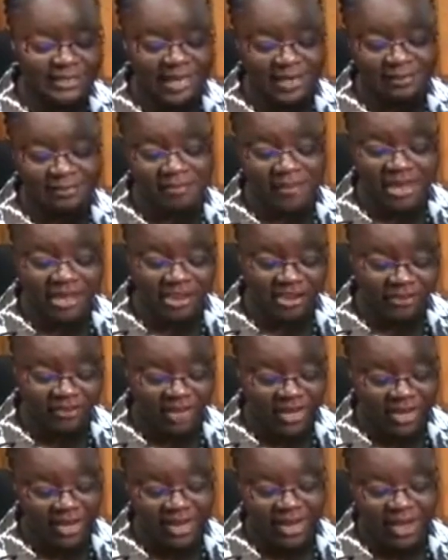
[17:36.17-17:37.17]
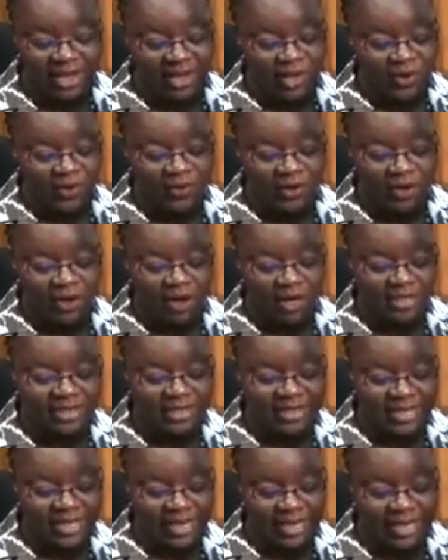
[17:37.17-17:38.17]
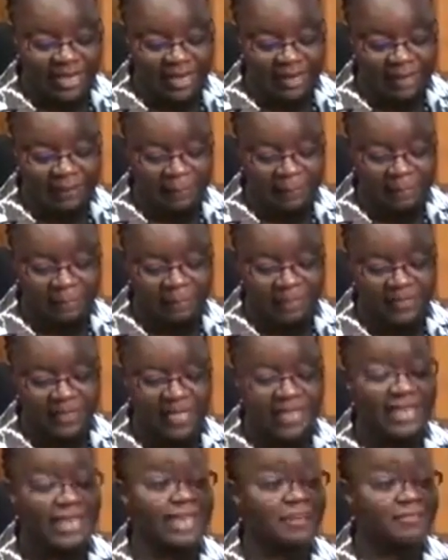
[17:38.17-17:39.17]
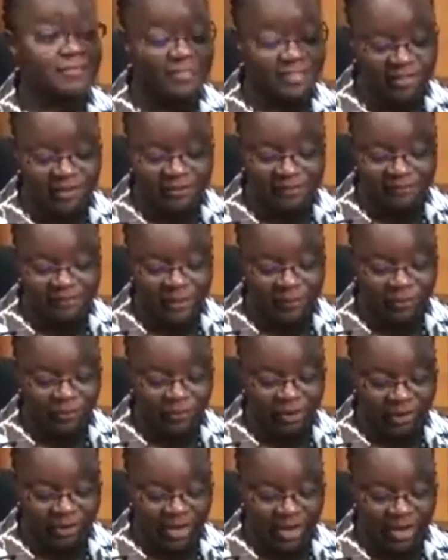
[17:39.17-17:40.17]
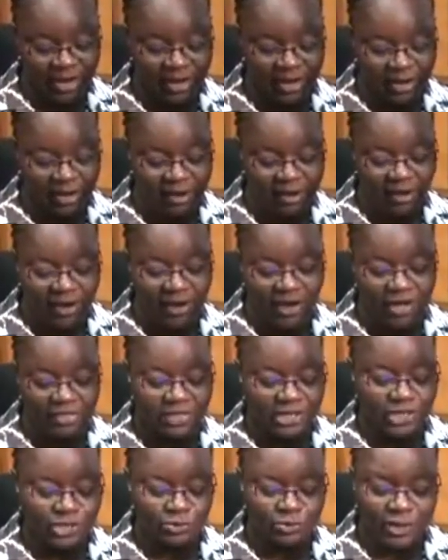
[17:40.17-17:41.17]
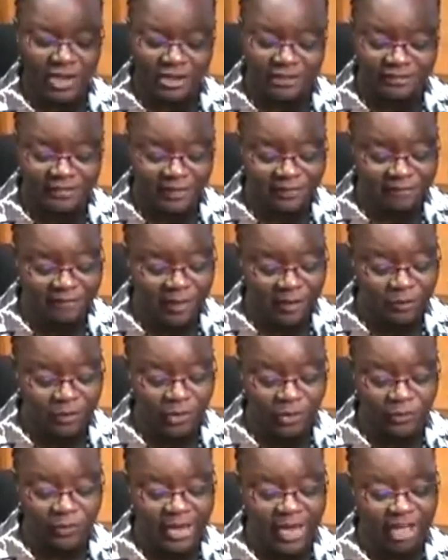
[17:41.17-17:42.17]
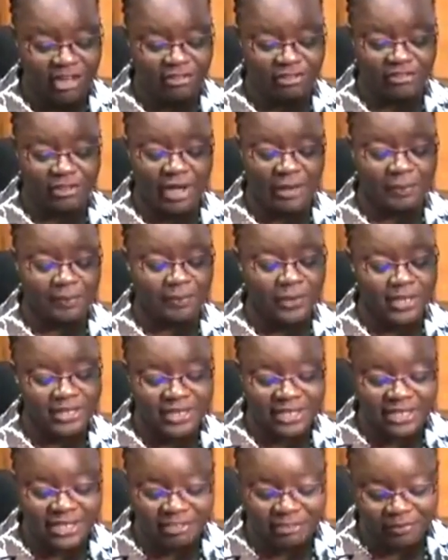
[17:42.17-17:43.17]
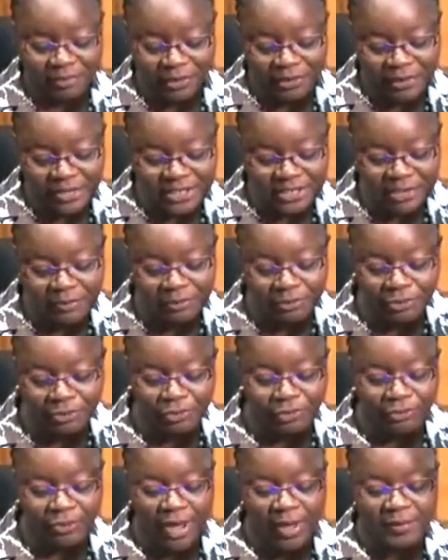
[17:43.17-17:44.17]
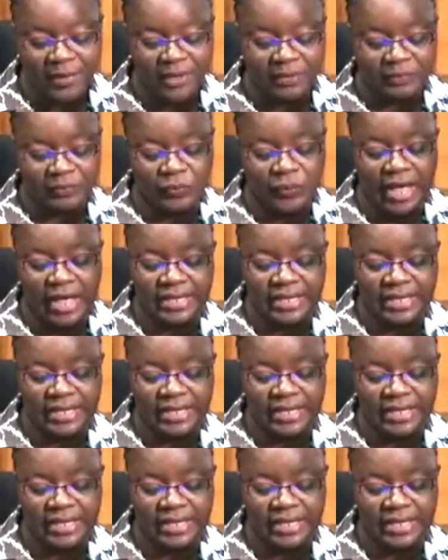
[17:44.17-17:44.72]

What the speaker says: St. Mary on the 11th of February. Mm-hmm. On the 12th of February, we have a positive parenting program at